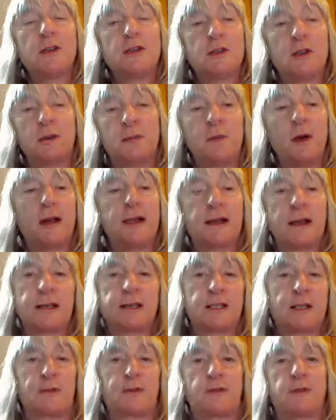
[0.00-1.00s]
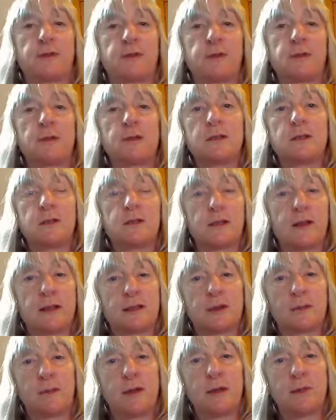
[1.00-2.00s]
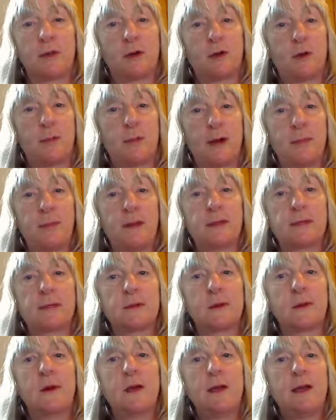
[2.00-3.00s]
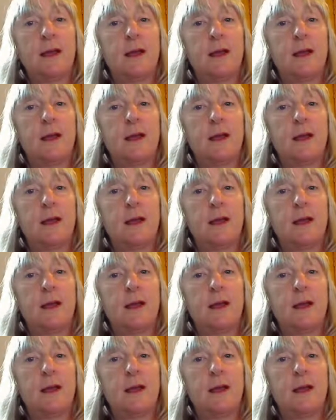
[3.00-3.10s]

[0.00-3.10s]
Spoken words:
So in my case, I've got 32,000 people on my pixel,